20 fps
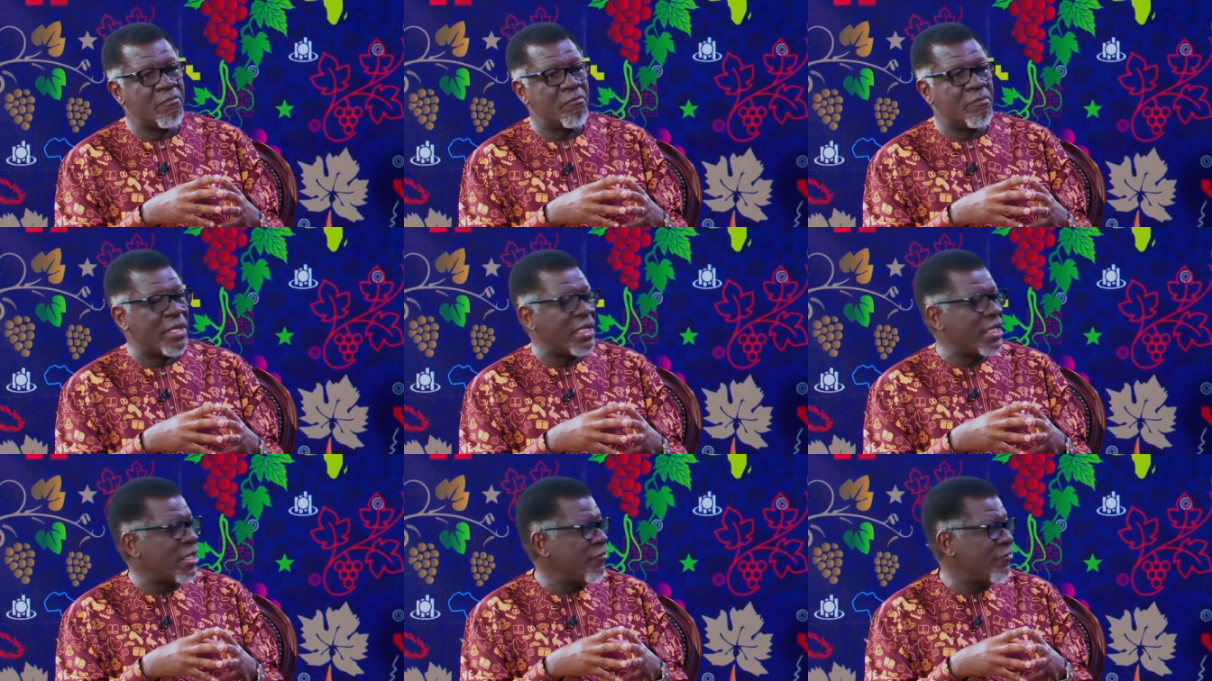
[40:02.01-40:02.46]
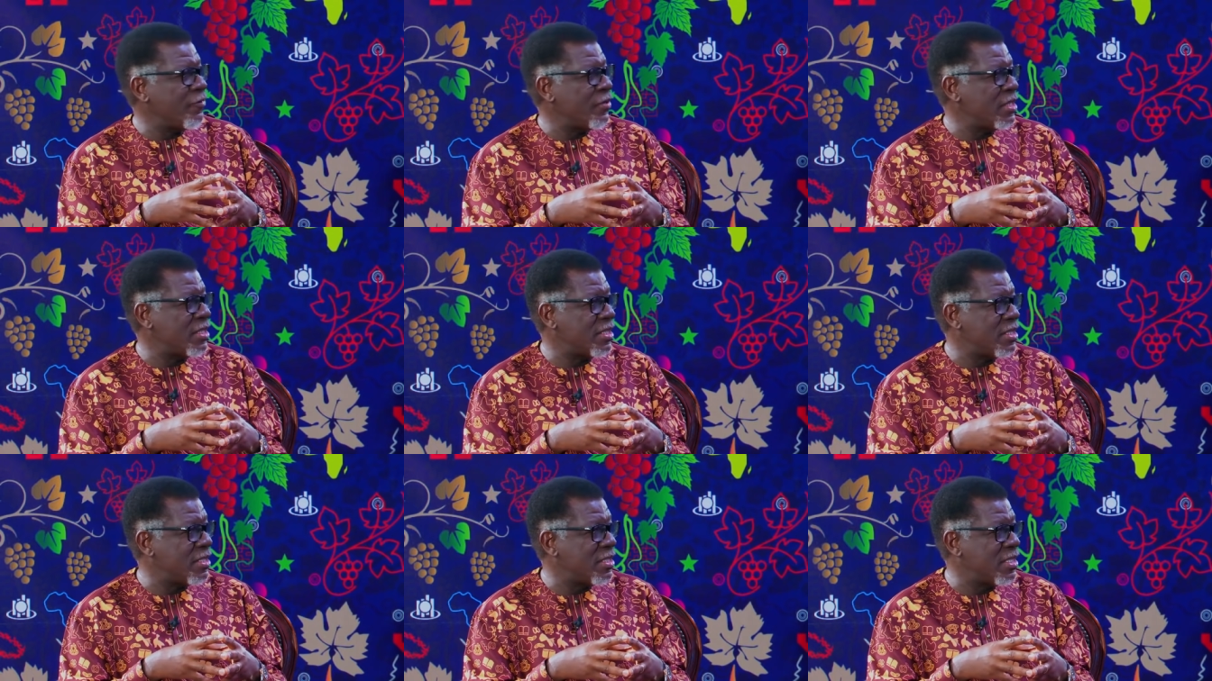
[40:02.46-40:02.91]
But if it
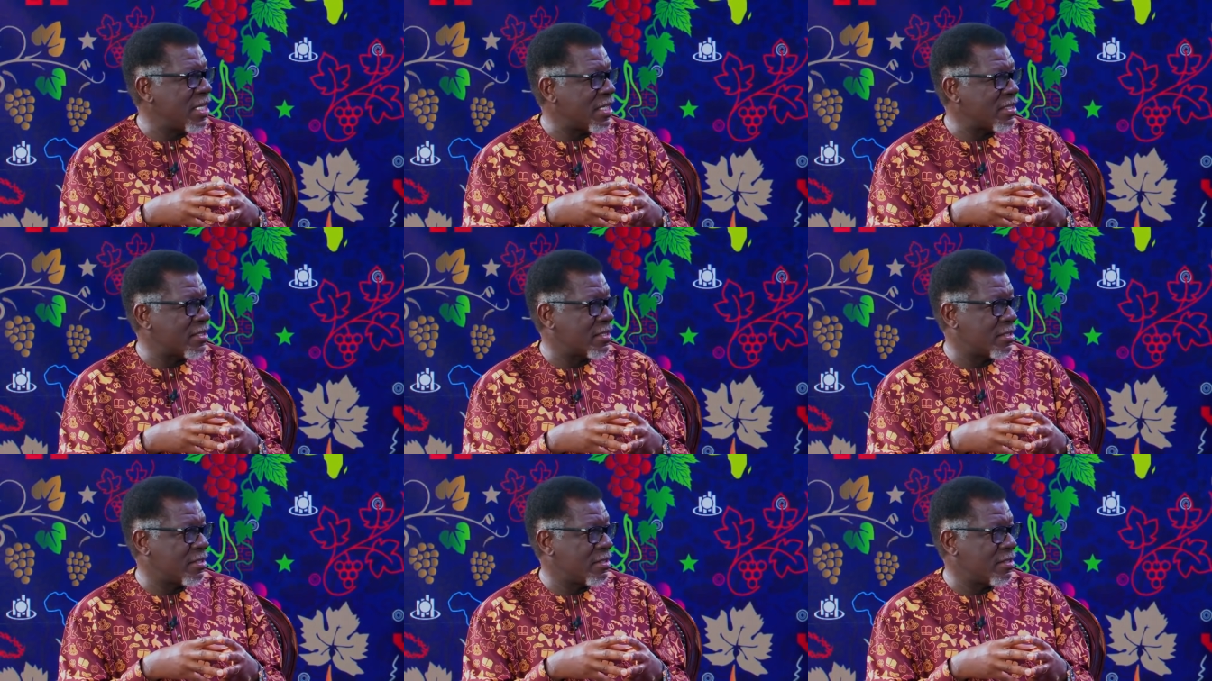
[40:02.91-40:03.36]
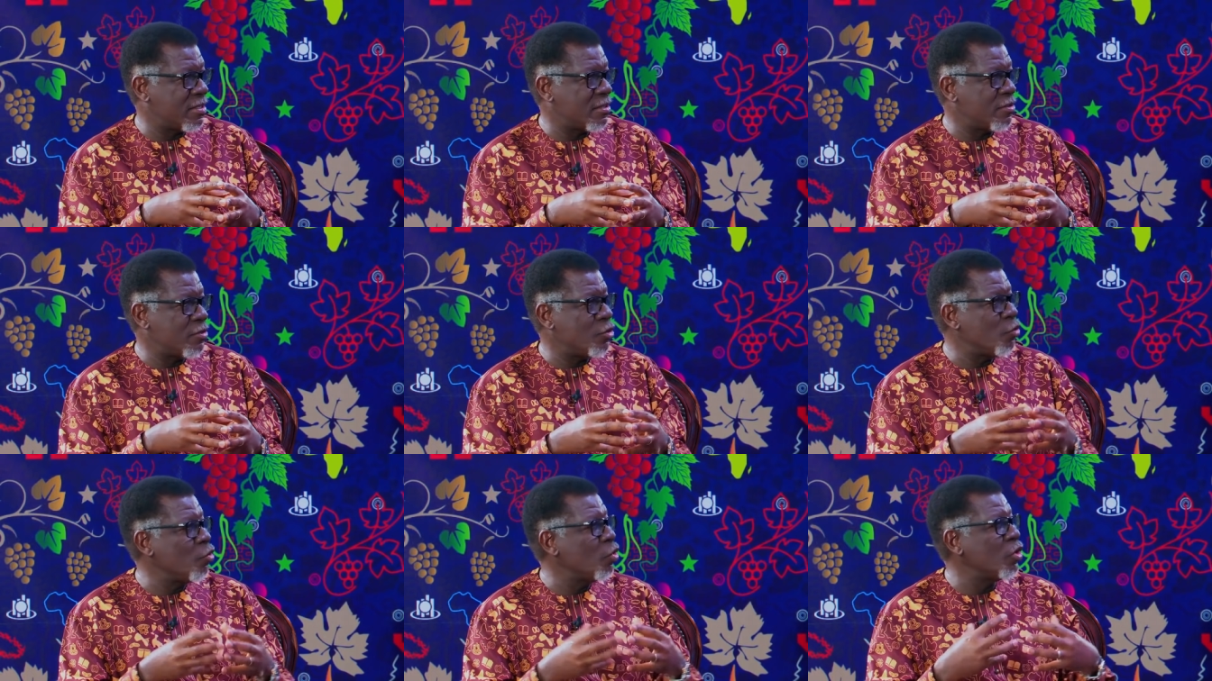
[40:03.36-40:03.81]
doesn't,
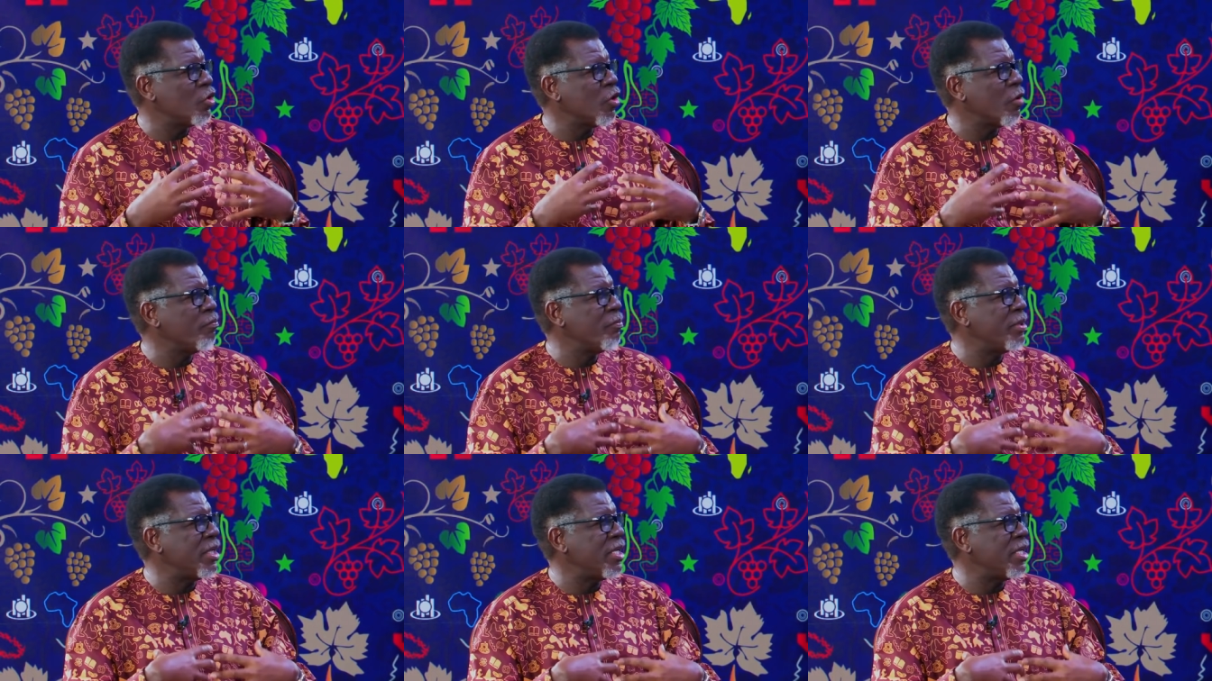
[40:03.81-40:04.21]
you will not